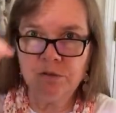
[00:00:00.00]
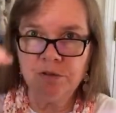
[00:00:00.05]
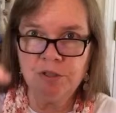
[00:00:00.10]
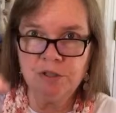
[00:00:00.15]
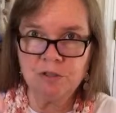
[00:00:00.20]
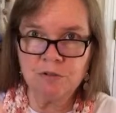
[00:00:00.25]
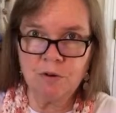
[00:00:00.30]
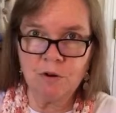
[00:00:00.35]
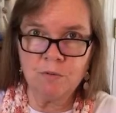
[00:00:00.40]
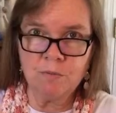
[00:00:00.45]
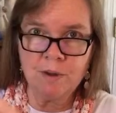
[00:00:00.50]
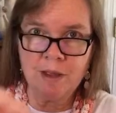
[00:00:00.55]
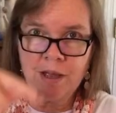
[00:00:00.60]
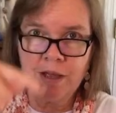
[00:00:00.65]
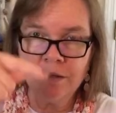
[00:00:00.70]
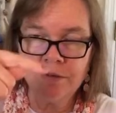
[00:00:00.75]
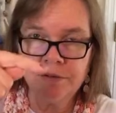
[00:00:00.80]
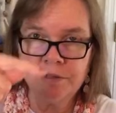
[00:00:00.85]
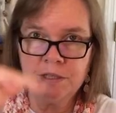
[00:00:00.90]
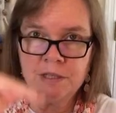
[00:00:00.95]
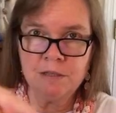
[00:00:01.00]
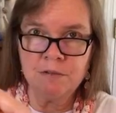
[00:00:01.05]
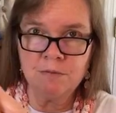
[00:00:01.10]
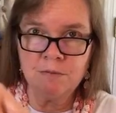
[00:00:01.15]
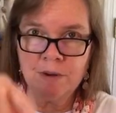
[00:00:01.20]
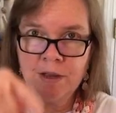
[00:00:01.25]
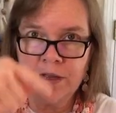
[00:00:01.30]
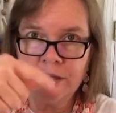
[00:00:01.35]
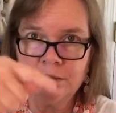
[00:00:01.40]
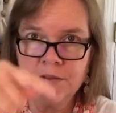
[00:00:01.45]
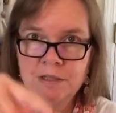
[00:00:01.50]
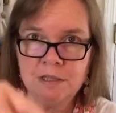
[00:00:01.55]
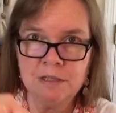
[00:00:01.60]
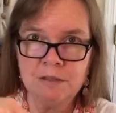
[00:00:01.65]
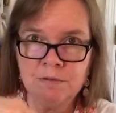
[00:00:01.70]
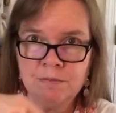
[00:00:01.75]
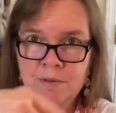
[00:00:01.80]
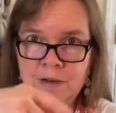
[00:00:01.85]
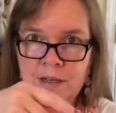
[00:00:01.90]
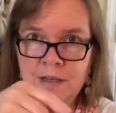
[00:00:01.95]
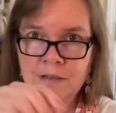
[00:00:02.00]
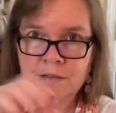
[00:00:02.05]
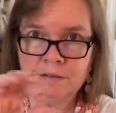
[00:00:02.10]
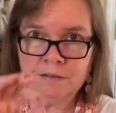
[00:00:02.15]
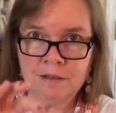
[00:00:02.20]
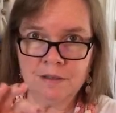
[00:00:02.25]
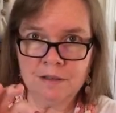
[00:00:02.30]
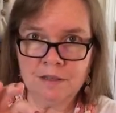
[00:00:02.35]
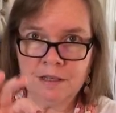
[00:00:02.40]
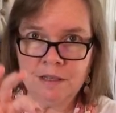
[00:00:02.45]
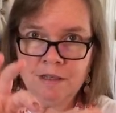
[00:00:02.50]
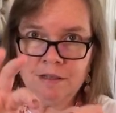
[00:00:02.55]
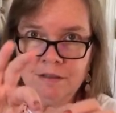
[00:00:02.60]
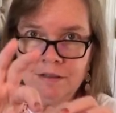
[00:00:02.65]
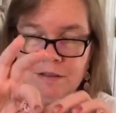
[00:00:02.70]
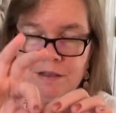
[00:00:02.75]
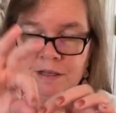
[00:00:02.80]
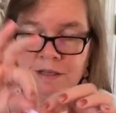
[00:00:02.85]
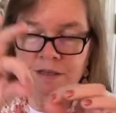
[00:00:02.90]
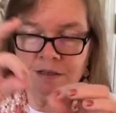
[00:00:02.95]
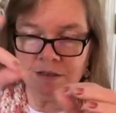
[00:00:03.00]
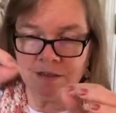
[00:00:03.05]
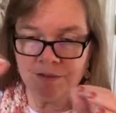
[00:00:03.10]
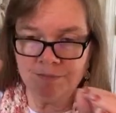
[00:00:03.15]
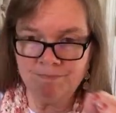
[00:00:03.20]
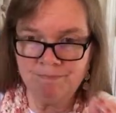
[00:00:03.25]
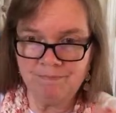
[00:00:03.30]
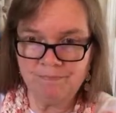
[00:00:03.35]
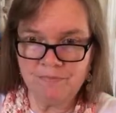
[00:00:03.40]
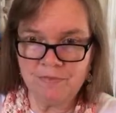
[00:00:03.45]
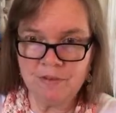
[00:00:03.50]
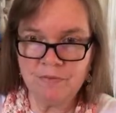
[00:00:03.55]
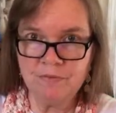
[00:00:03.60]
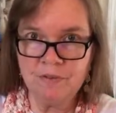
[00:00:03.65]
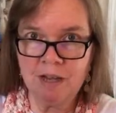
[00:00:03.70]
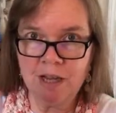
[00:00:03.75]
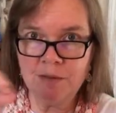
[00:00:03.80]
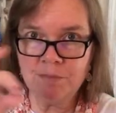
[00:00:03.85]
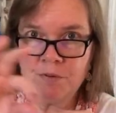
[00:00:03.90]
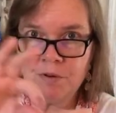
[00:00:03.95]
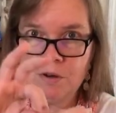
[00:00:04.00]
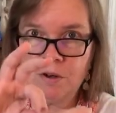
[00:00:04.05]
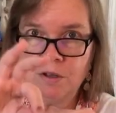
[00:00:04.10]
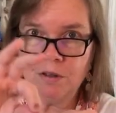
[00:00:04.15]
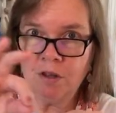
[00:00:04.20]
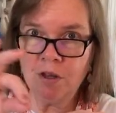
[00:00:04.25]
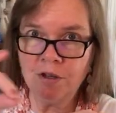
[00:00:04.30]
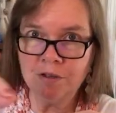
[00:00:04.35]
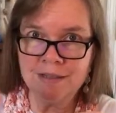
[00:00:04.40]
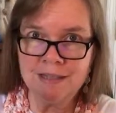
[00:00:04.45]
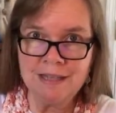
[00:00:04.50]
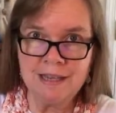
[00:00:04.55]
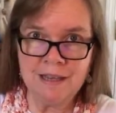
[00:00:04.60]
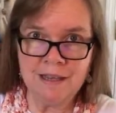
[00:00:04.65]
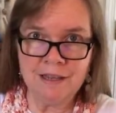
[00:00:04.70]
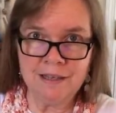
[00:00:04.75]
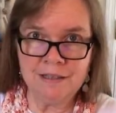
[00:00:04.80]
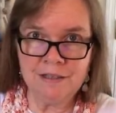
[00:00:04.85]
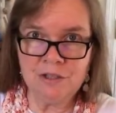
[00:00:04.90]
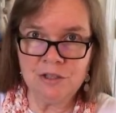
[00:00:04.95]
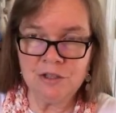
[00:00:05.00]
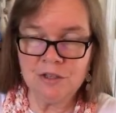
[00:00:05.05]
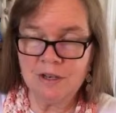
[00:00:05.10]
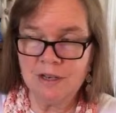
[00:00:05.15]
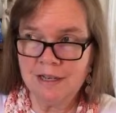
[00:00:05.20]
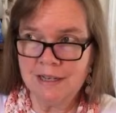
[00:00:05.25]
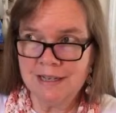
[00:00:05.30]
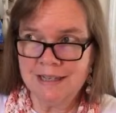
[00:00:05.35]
just go around and around and around the fiber along the edge.